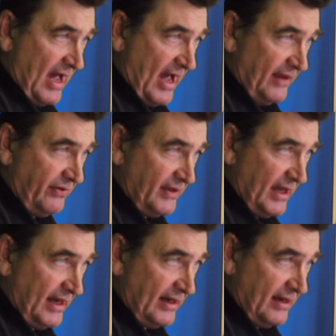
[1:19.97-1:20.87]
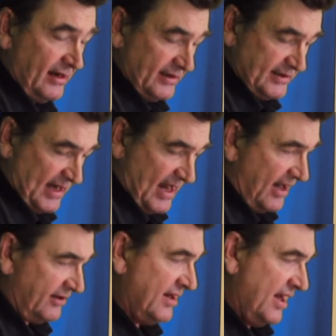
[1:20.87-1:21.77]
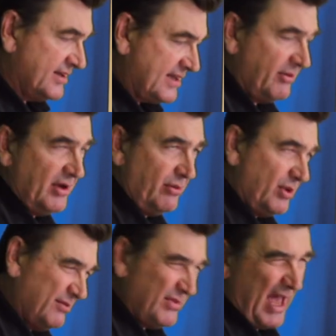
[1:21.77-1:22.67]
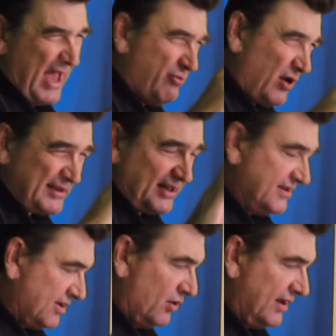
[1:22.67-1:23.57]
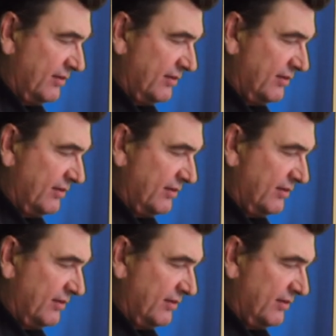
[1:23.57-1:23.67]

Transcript: and then down. Some airbrushes, all